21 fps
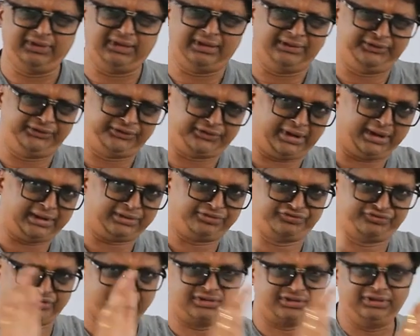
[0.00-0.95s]
entire
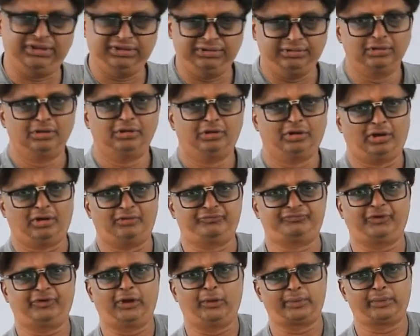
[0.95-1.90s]
journey
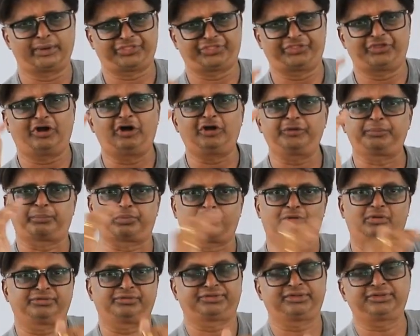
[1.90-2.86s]
of our thought
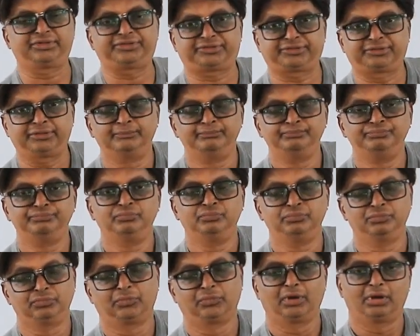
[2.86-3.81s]
process.
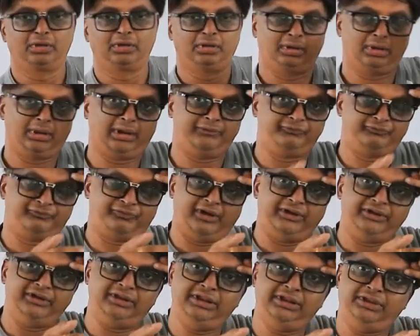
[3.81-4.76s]
And
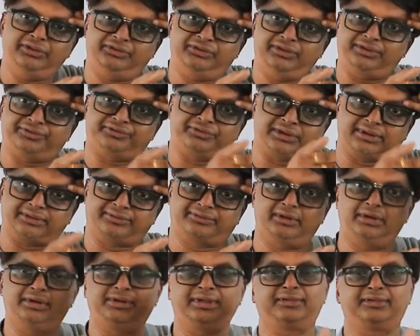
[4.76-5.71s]
finally, this
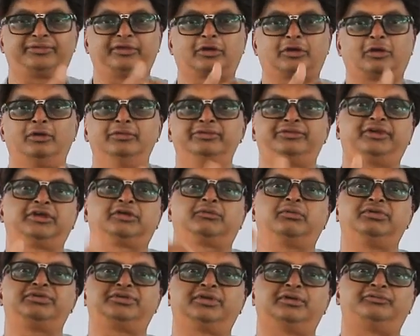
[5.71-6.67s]
result is a
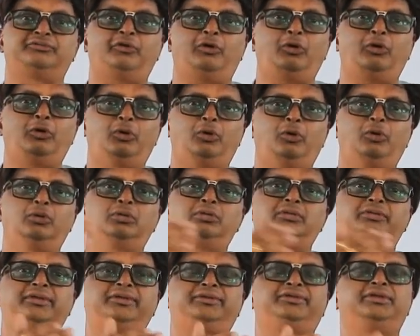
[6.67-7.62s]
consequence of
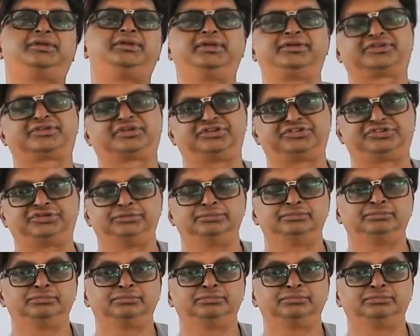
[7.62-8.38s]
all this discussion.